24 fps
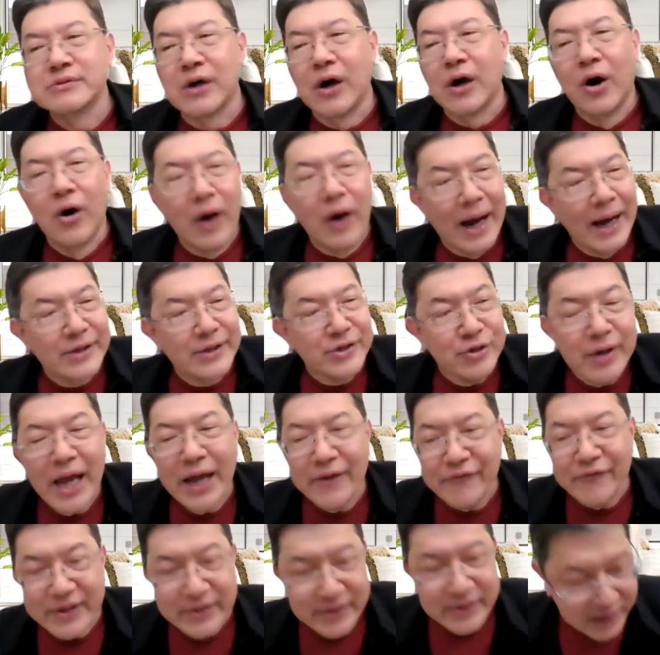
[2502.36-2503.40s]
Or are you
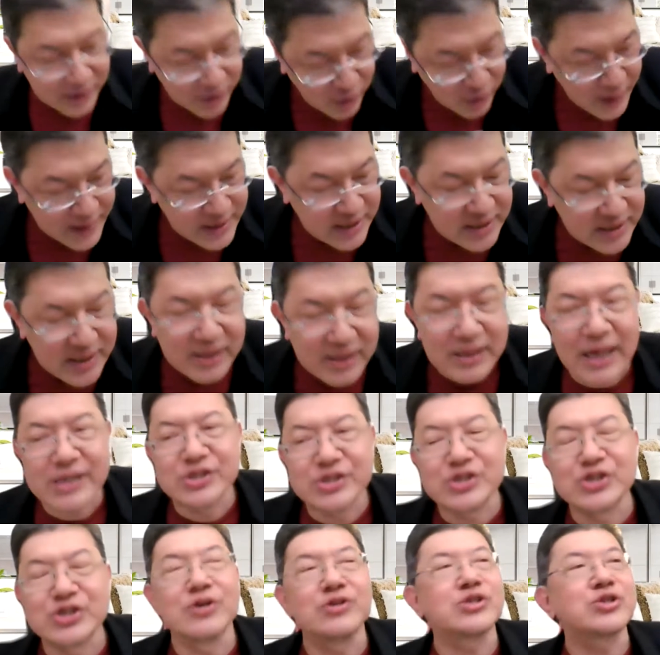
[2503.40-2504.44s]
having the question
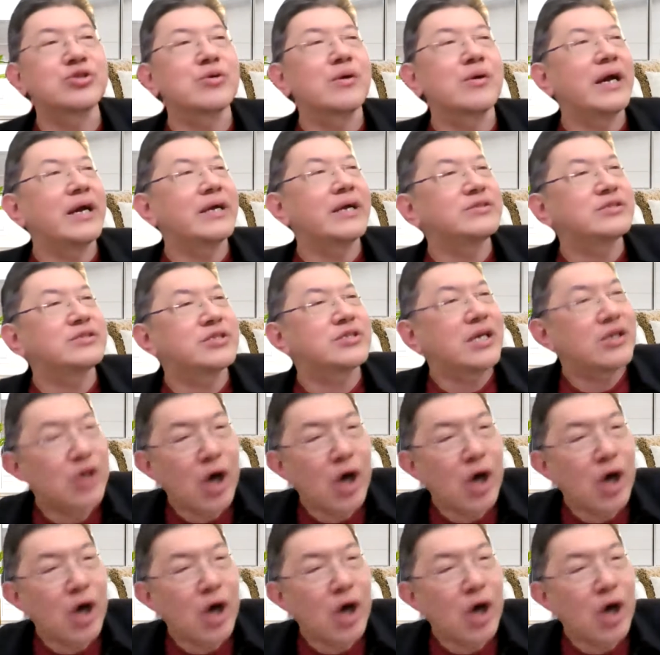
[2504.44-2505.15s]
like Joshua and say,